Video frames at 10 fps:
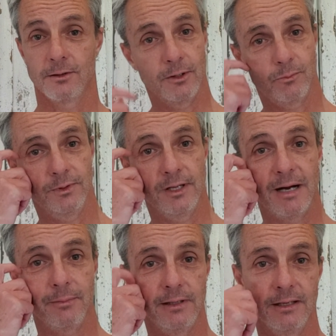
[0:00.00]
I'm going to put
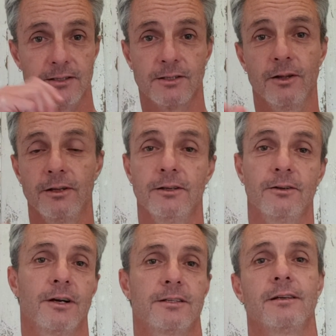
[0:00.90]
them up here so that
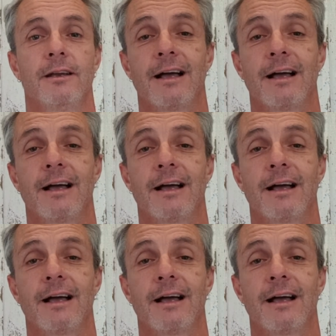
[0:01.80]
you guys can